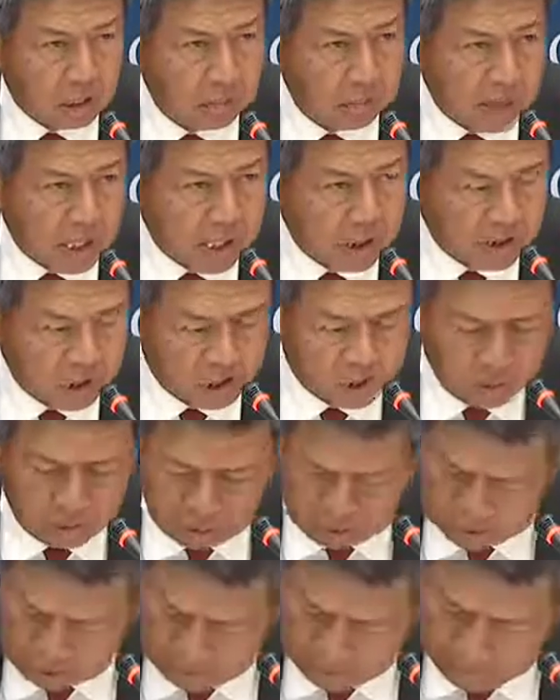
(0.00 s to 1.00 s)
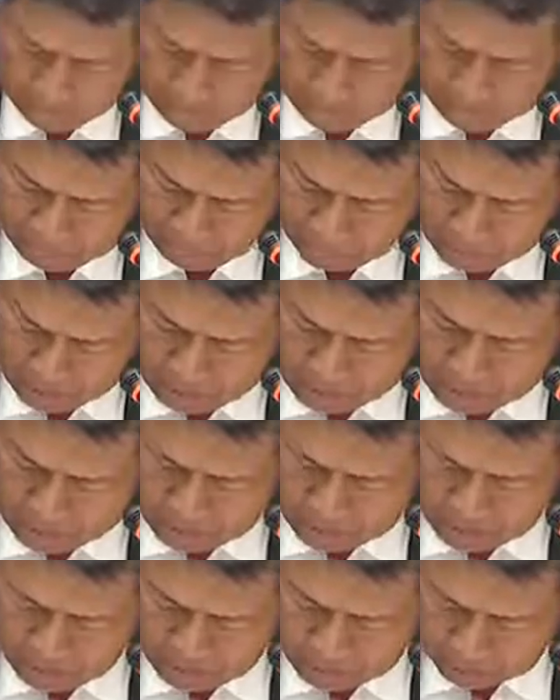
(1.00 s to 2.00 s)
conventions,
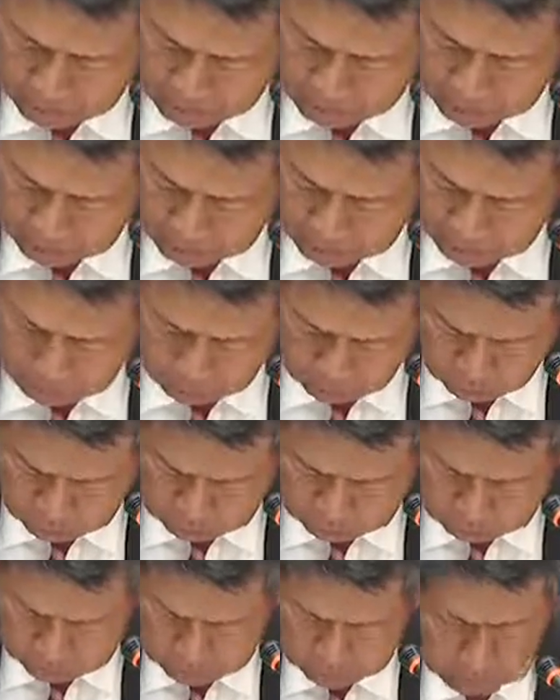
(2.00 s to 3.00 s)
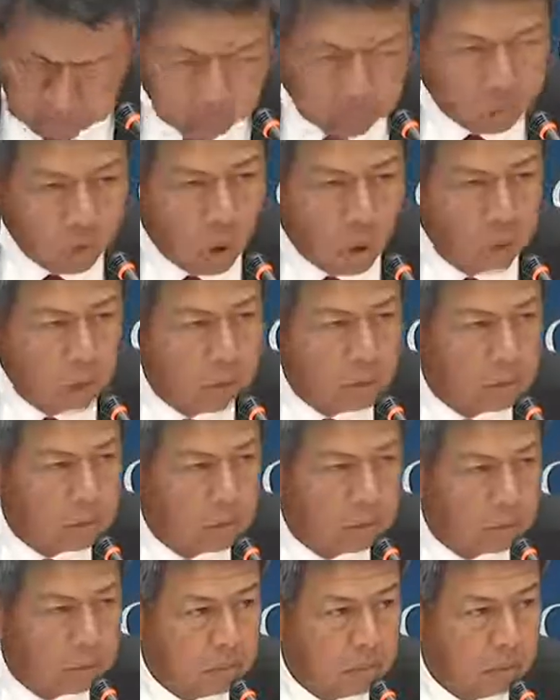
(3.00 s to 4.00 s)
uh, such as Nuclear Non
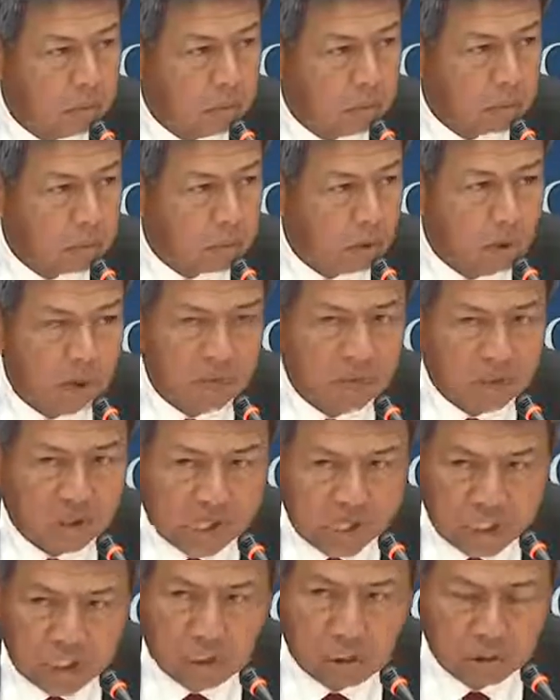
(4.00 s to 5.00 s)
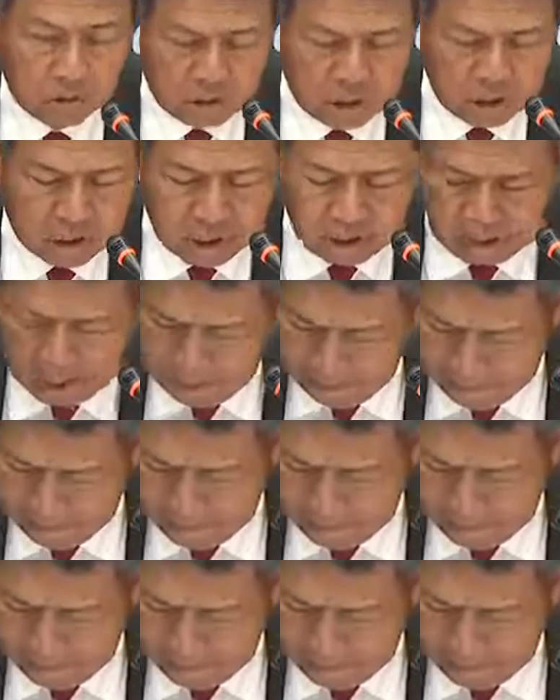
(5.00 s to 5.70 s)
Proliferation Treaty,